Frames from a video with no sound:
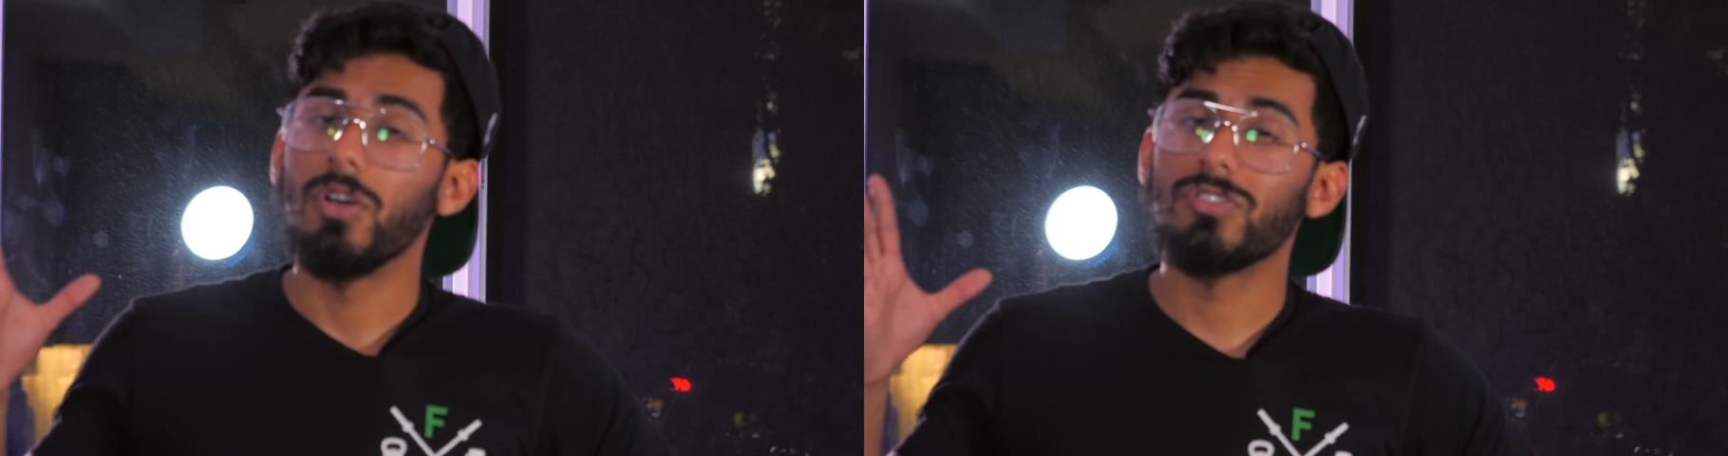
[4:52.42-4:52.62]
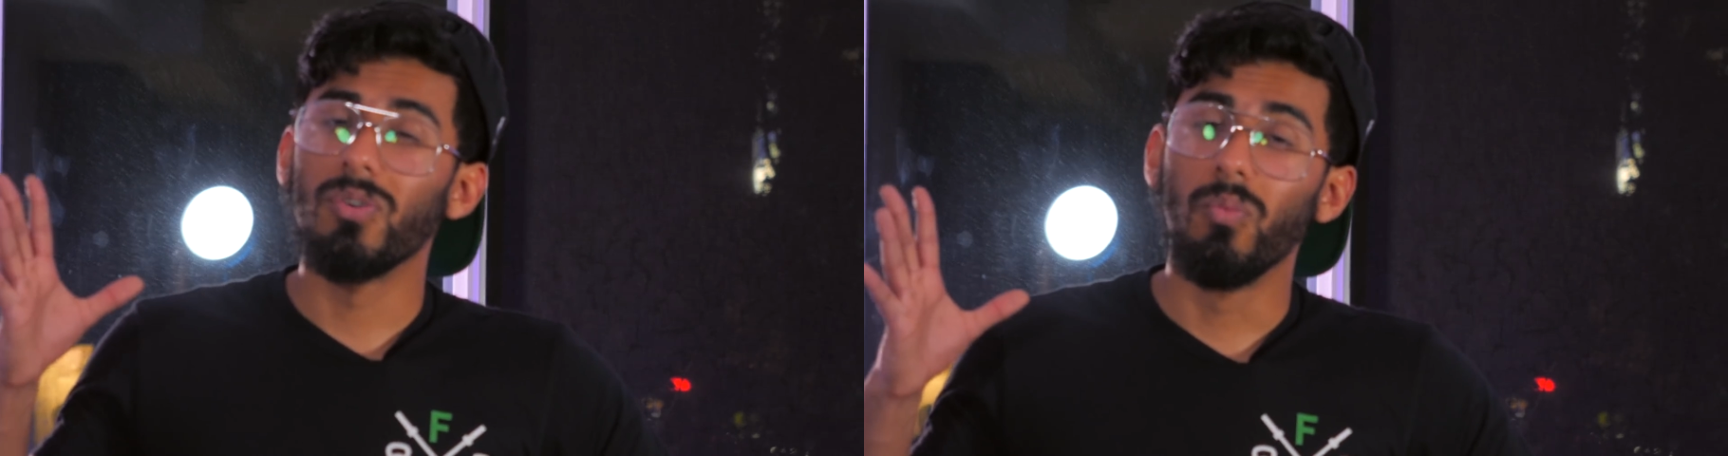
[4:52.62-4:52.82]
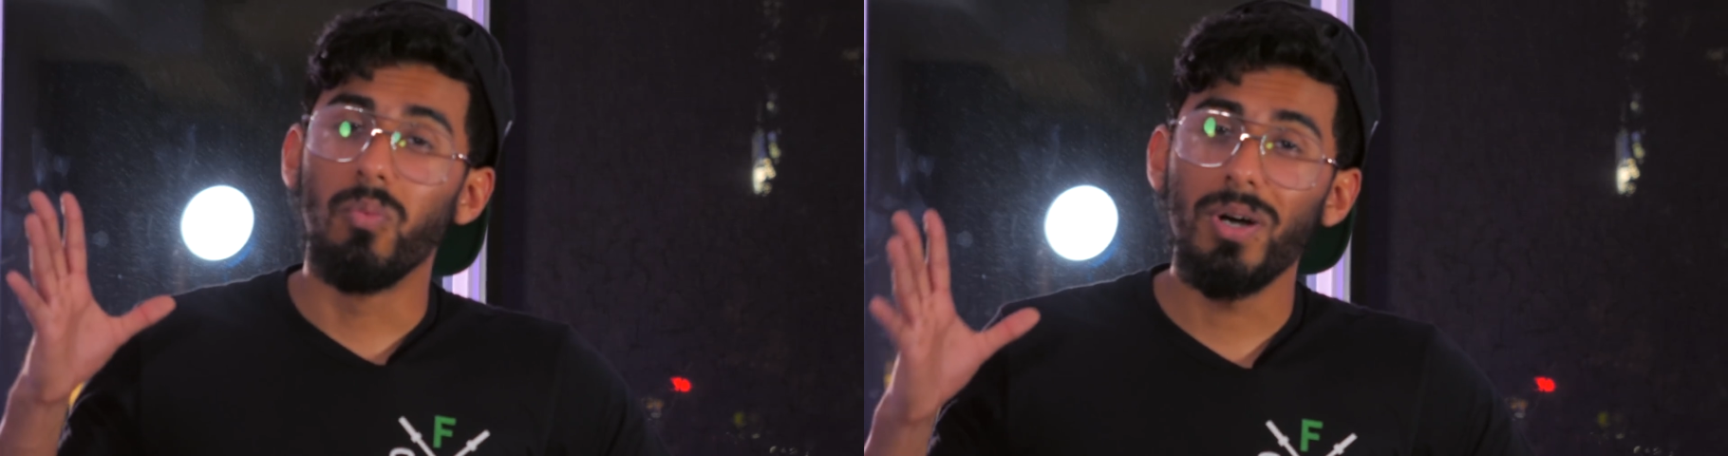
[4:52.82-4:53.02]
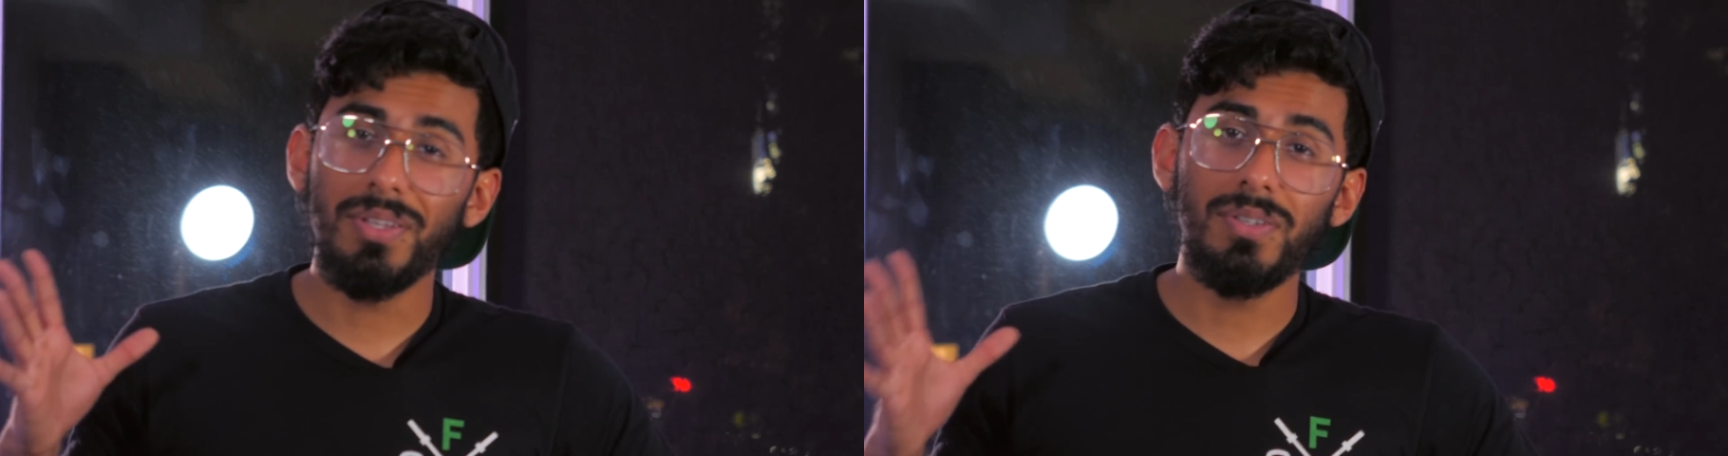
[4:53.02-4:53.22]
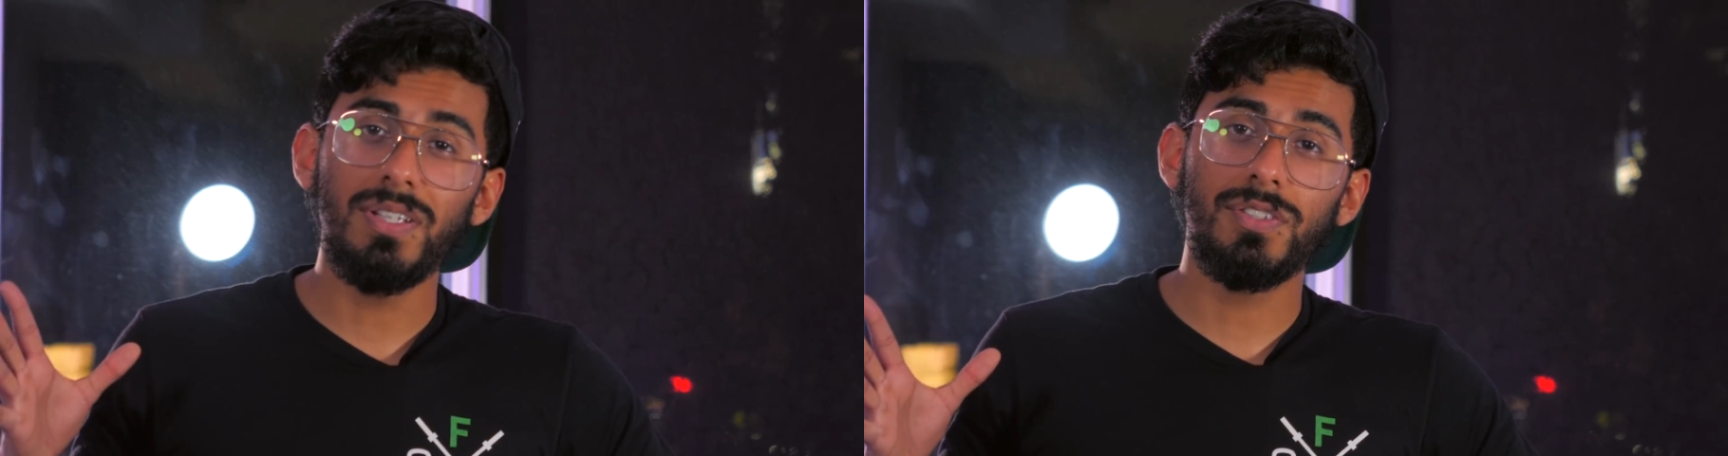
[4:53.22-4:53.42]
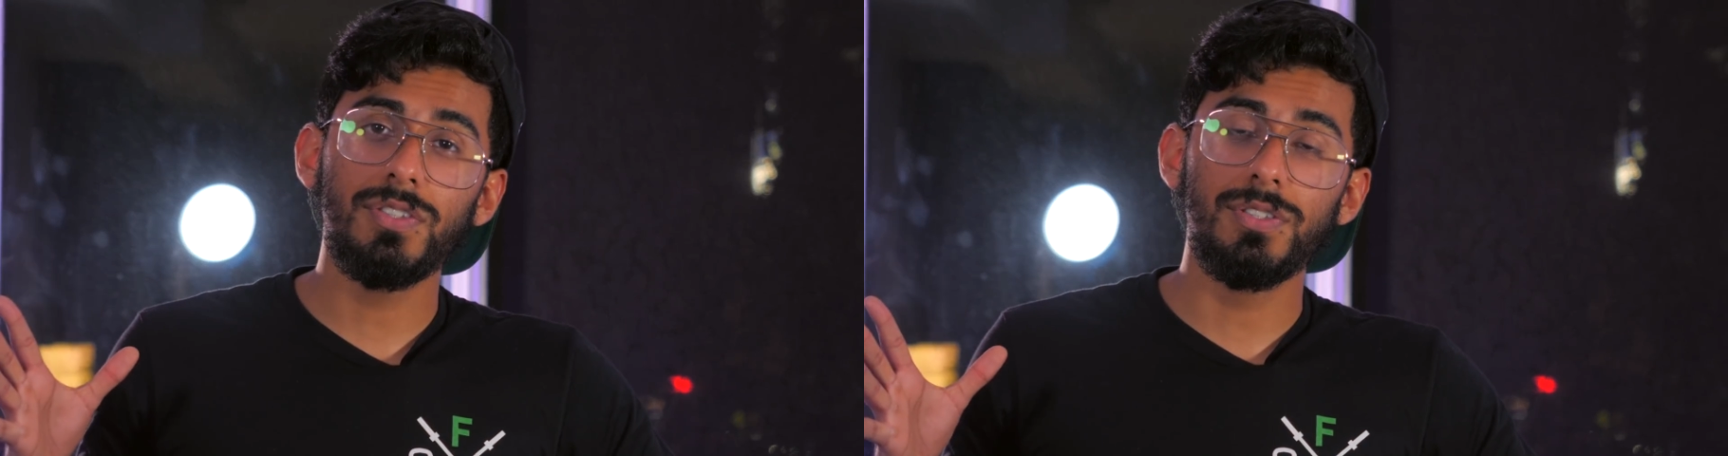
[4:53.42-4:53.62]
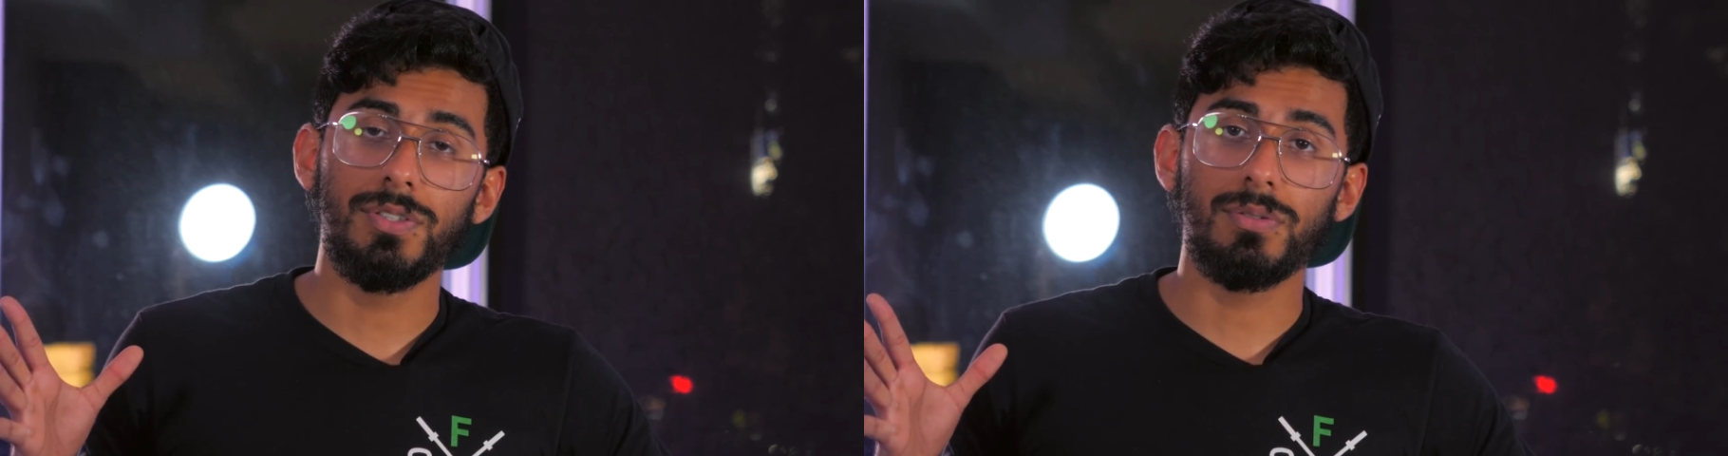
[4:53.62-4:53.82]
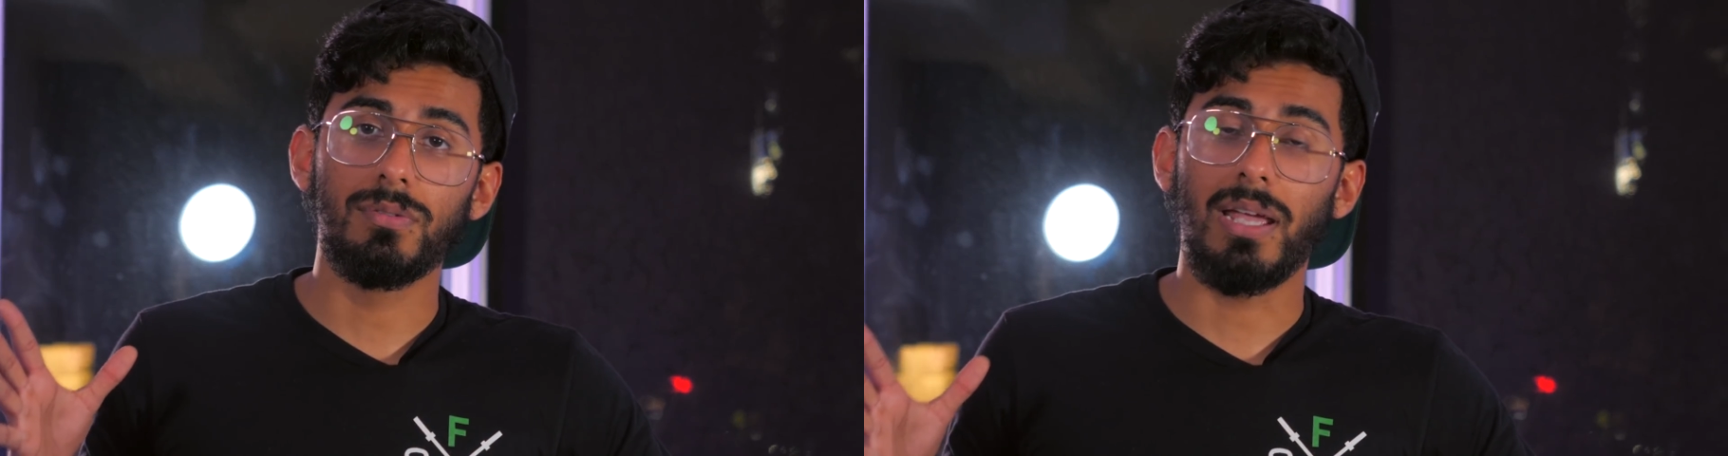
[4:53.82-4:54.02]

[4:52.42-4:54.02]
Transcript: So what you need to do